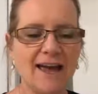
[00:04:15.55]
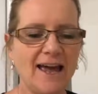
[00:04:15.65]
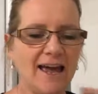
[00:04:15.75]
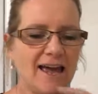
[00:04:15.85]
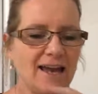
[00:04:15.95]

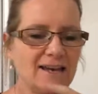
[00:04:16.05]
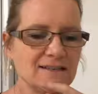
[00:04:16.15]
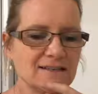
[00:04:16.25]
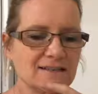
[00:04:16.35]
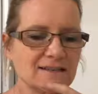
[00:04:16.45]

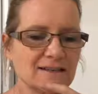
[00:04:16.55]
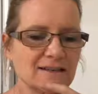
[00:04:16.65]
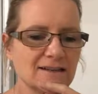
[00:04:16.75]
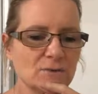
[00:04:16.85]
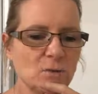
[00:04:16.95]
And
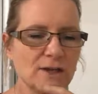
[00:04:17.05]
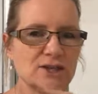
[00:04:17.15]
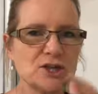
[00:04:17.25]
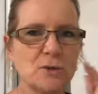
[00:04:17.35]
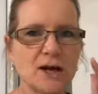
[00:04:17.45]

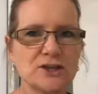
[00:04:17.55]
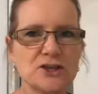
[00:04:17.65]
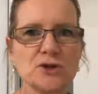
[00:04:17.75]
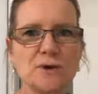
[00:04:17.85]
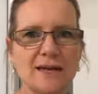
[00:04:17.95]
once you are
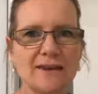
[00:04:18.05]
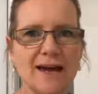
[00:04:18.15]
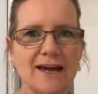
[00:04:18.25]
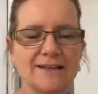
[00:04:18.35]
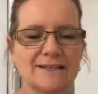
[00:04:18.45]
doing
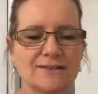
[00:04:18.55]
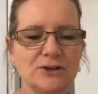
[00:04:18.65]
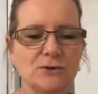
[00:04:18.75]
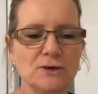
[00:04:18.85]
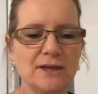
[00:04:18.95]
that,
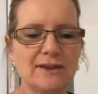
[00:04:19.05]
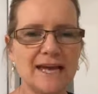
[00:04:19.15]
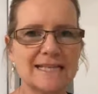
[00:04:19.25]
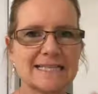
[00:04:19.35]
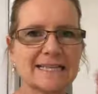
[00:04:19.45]
you can
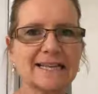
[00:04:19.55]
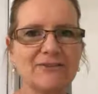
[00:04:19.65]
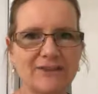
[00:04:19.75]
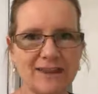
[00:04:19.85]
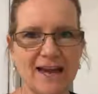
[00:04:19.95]
then
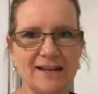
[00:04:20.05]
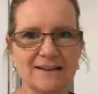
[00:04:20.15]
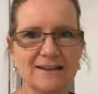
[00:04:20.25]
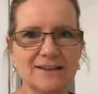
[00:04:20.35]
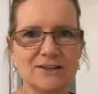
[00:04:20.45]
deliver
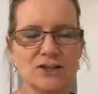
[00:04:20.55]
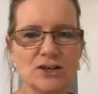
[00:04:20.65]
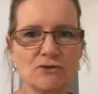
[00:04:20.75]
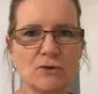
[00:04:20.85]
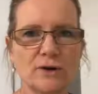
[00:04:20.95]
that
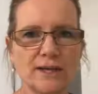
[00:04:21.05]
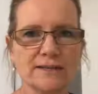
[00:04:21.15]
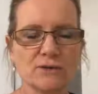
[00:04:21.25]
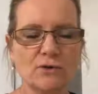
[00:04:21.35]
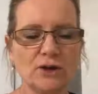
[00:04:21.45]
to your
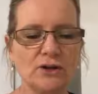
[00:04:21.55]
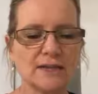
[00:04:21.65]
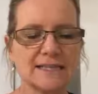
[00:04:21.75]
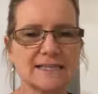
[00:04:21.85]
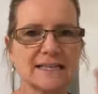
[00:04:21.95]
audience, or you
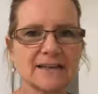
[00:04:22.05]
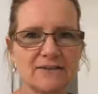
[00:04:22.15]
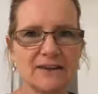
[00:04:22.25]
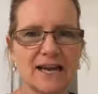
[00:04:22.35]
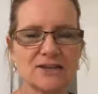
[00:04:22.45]
can
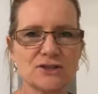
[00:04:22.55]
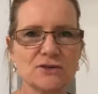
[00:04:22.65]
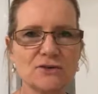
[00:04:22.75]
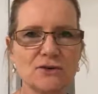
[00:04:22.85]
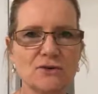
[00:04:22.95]
deliver that
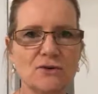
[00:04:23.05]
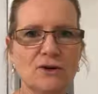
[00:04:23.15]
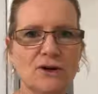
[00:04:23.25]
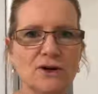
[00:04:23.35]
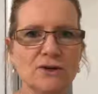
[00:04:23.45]
to
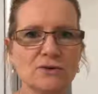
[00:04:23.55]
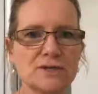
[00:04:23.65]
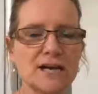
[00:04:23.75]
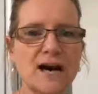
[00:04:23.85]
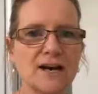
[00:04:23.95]
your
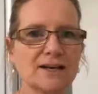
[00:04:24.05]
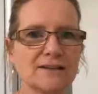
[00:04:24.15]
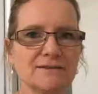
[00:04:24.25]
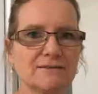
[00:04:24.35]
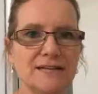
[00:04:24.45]

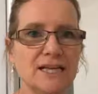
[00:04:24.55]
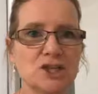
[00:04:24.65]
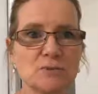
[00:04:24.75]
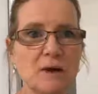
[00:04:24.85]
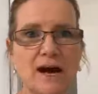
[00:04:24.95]
target
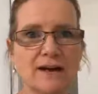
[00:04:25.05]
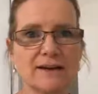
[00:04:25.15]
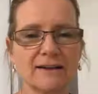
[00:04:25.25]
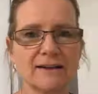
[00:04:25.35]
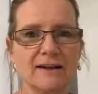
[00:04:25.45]
niche
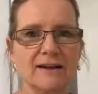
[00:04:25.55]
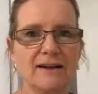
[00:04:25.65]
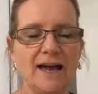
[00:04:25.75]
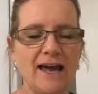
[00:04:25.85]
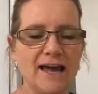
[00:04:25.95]
market.
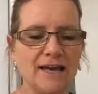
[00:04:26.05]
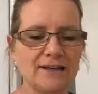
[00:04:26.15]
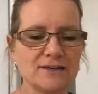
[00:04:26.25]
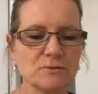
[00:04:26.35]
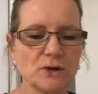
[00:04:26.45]

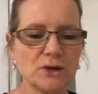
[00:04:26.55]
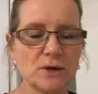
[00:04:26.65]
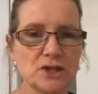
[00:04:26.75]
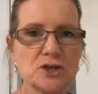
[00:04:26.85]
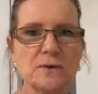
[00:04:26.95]
And what you
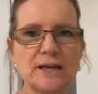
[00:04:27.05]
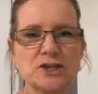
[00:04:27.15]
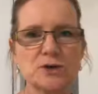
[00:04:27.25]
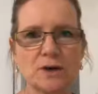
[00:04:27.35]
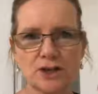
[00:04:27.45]
are doing
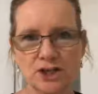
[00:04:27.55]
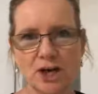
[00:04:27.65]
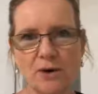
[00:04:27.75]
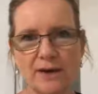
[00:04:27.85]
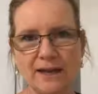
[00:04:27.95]
is you are
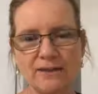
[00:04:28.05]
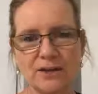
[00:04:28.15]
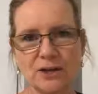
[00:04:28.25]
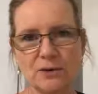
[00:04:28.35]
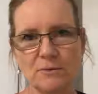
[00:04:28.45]
showing
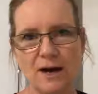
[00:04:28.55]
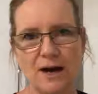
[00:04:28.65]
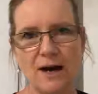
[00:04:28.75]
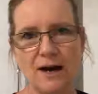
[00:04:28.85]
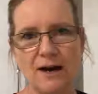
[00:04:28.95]
that you
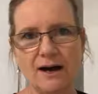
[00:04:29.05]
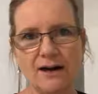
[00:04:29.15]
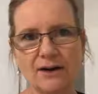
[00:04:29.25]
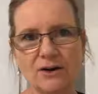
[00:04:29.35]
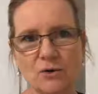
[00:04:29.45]
are
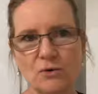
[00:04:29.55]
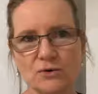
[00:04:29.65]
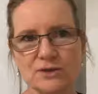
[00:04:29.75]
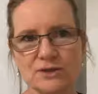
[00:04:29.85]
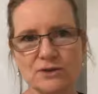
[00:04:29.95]

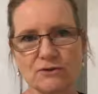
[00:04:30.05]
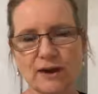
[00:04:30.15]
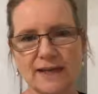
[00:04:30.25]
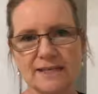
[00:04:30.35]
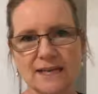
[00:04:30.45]
course
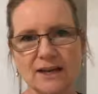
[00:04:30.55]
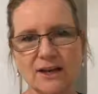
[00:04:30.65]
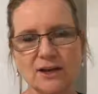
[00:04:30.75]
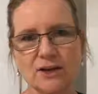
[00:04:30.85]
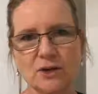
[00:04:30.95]
correcting,
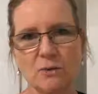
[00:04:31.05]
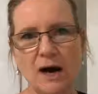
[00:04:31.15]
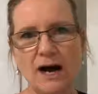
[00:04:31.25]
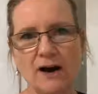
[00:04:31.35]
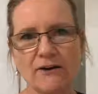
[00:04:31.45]
you
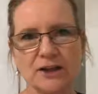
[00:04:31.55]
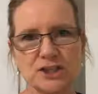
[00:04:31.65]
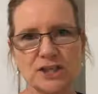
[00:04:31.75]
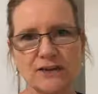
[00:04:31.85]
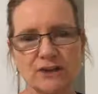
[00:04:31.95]
are
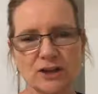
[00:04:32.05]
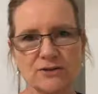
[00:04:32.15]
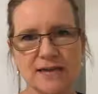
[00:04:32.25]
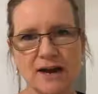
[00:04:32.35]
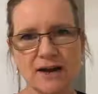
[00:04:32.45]
achieving
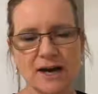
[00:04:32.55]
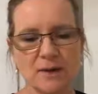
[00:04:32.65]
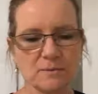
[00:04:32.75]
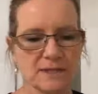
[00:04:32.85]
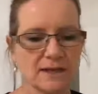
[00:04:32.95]
those
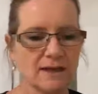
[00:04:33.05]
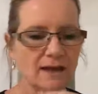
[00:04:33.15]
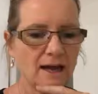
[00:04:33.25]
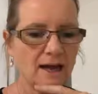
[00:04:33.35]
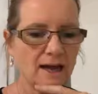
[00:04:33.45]
outcomes,
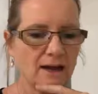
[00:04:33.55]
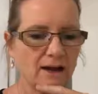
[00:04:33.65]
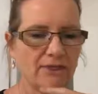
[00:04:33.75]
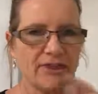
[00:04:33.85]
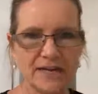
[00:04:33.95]
and
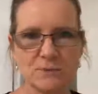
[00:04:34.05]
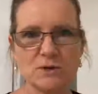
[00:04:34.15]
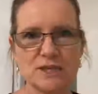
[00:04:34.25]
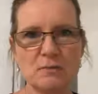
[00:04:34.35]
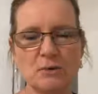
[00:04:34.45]
that's
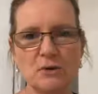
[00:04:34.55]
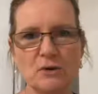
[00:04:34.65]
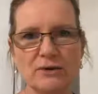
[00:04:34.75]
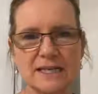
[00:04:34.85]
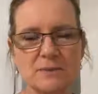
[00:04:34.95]
what's
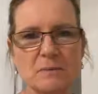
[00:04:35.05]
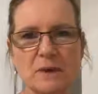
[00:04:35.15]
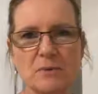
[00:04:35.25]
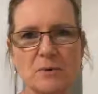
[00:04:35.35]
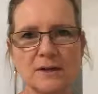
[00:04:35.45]
important. That's what
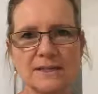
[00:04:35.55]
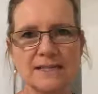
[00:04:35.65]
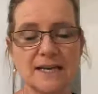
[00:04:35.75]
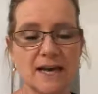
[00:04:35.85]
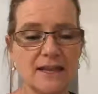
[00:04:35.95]
people want to
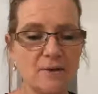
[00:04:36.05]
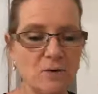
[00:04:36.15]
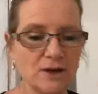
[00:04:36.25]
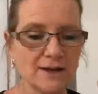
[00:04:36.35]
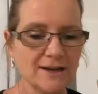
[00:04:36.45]
see, and they
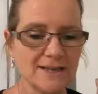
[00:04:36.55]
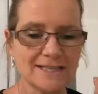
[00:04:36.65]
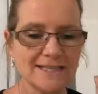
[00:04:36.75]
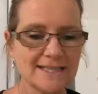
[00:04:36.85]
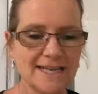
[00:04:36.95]
want to
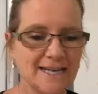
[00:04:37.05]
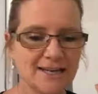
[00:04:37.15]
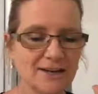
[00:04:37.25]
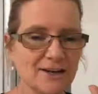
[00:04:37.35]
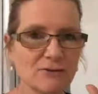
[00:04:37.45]
see
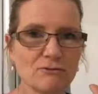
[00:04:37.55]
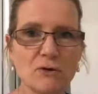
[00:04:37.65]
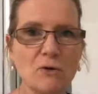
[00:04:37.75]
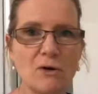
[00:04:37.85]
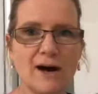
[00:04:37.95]
it
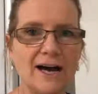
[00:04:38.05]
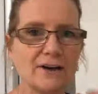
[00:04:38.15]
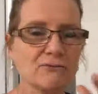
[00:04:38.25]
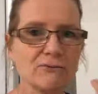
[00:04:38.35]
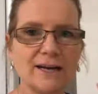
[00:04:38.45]
raw
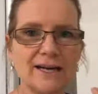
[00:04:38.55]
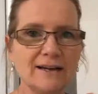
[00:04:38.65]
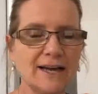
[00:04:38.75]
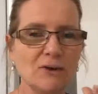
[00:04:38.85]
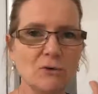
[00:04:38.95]
and
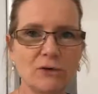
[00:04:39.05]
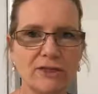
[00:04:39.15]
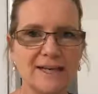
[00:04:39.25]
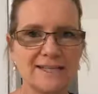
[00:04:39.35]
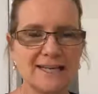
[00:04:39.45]
real and
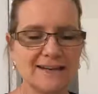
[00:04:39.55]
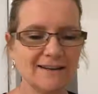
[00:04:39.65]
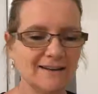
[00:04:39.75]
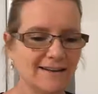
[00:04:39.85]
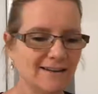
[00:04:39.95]

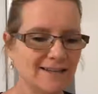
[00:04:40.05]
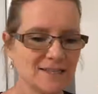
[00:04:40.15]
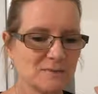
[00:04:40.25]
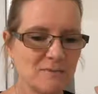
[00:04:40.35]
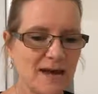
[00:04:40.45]
authentic. It
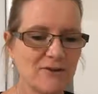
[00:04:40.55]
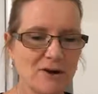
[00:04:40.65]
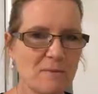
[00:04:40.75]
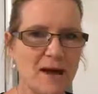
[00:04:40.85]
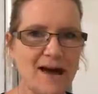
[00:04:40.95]
doesn't
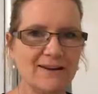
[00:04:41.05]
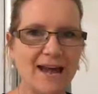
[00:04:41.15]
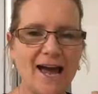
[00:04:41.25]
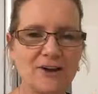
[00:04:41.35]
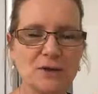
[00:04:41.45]
matter
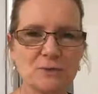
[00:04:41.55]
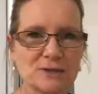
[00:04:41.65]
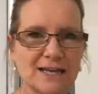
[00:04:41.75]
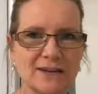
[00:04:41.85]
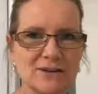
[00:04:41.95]
about how you
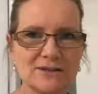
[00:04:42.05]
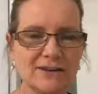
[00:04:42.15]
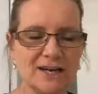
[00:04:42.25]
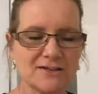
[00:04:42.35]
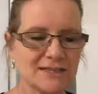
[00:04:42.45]
present those
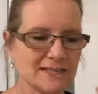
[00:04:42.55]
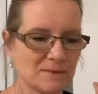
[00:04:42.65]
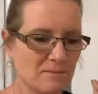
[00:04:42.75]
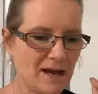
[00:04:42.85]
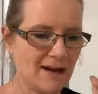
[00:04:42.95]
videos. It
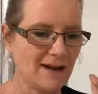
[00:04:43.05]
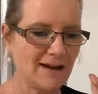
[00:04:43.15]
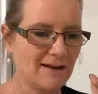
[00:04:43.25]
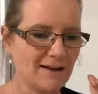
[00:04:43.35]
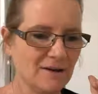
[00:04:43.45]
doesn't
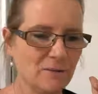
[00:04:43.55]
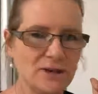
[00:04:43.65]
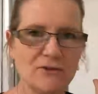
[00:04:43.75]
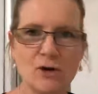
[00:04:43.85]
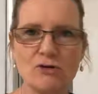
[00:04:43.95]
matter
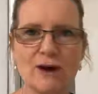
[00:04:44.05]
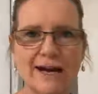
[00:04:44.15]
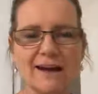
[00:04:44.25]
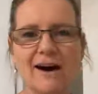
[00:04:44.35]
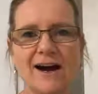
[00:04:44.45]
whether you've got
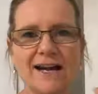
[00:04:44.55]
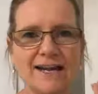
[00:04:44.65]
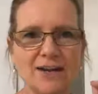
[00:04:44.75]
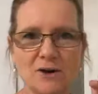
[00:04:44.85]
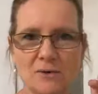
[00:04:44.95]
great
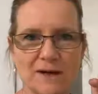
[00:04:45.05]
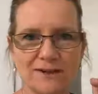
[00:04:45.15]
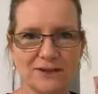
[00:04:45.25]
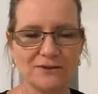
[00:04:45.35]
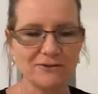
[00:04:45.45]
lighting or
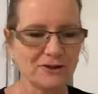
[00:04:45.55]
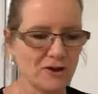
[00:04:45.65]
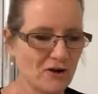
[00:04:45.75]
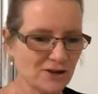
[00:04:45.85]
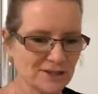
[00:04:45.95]
whether you've
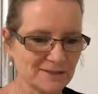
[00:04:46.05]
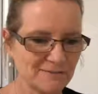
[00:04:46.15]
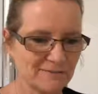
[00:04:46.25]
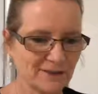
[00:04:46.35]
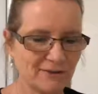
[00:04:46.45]
got
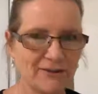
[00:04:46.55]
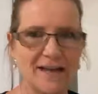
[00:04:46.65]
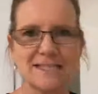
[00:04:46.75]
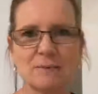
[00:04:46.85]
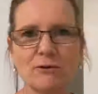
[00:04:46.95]

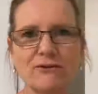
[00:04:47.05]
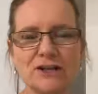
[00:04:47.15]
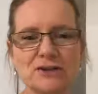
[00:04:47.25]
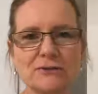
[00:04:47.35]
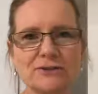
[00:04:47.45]
fancy
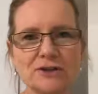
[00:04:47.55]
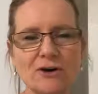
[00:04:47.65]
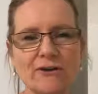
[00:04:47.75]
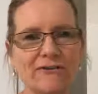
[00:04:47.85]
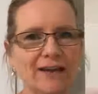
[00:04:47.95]
professional
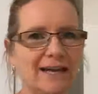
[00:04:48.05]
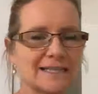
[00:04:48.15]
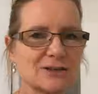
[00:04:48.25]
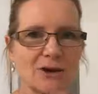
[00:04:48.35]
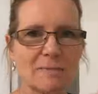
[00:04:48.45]
photography.
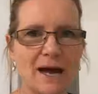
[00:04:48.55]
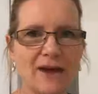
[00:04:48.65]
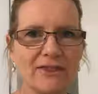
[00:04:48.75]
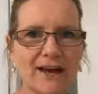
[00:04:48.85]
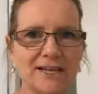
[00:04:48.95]
It's not
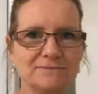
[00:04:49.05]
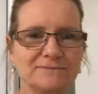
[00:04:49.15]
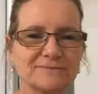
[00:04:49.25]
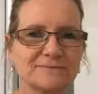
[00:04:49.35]
about that.